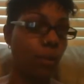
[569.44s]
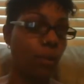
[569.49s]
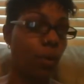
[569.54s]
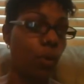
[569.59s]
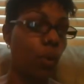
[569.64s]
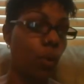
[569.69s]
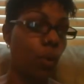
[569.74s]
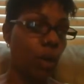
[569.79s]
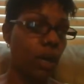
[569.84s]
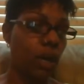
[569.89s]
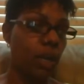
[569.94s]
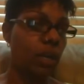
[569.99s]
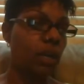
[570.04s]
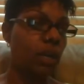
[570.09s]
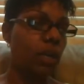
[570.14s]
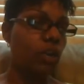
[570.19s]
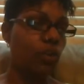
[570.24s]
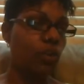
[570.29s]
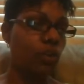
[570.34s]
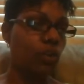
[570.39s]
or
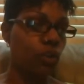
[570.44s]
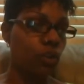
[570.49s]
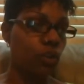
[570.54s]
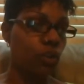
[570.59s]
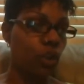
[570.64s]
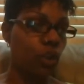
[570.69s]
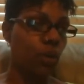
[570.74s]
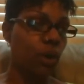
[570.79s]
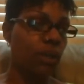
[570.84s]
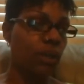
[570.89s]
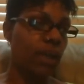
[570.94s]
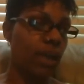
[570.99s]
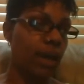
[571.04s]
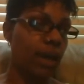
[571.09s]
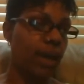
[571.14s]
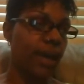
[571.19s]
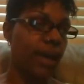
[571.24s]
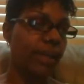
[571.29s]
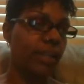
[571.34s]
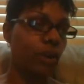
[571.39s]
you can go
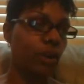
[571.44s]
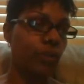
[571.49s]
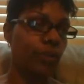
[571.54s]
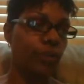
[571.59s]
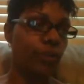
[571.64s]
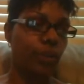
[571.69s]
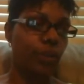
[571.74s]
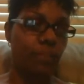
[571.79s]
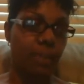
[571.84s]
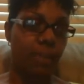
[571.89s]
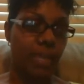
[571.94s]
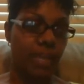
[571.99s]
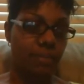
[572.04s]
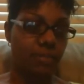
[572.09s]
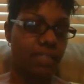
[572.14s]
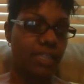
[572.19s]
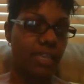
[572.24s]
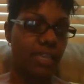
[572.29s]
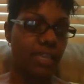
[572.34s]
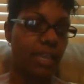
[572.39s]
online, go through your
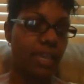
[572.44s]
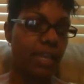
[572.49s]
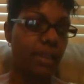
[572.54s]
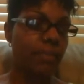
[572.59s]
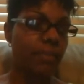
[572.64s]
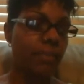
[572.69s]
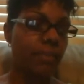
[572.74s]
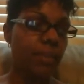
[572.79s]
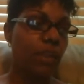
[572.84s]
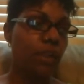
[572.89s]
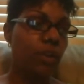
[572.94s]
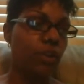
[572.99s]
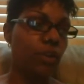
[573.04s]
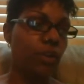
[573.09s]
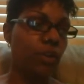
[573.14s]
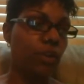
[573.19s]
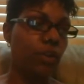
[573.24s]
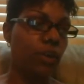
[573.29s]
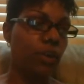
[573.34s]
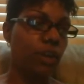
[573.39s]
BMC.
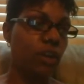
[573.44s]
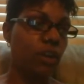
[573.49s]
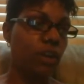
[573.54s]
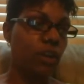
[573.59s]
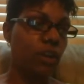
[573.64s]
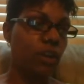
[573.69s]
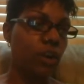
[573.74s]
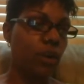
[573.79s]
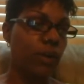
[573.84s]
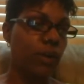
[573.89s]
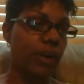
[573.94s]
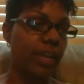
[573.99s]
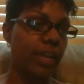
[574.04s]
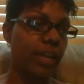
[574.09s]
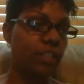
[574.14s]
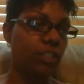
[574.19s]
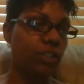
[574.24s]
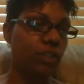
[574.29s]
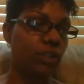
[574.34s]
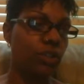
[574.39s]
You're going to go
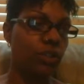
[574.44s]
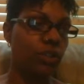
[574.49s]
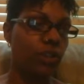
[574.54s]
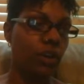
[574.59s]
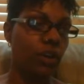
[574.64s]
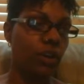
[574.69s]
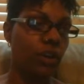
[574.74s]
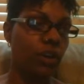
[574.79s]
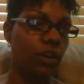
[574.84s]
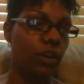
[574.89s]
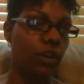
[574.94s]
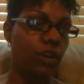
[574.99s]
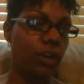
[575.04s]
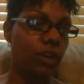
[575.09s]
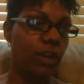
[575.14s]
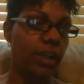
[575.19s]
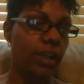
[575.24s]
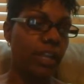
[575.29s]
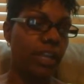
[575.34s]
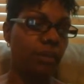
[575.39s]
into your
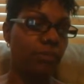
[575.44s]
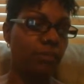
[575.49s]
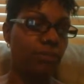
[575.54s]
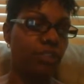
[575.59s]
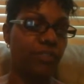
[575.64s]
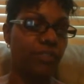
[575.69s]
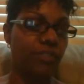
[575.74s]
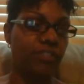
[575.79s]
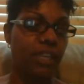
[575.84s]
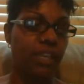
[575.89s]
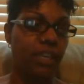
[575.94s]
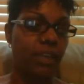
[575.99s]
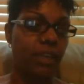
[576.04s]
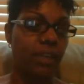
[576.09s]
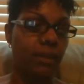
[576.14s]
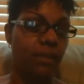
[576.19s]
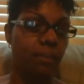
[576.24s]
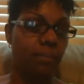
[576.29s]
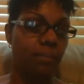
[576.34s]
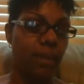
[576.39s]
income
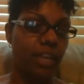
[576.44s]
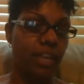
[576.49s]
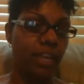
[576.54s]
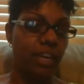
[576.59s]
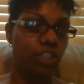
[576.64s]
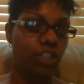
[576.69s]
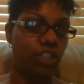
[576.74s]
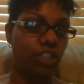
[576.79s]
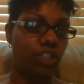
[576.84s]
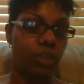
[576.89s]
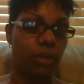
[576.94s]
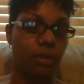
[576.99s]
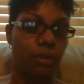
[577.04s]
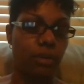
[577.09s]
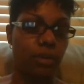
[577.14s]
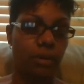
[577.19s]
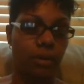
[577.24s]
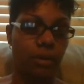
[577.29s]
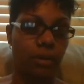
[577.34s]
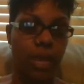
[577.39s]
shifting
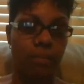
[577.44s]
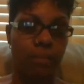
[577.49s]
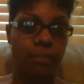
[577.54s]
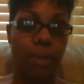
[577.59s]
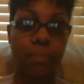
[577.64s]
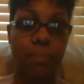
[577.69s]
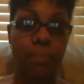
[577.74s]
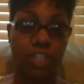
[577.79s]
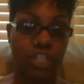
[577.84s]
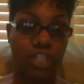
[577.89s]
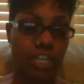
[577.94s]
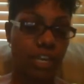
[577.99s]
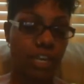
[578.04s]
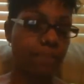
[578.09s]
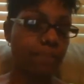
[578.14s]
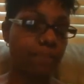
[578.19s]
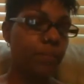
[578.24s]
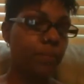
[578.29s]
manager membership.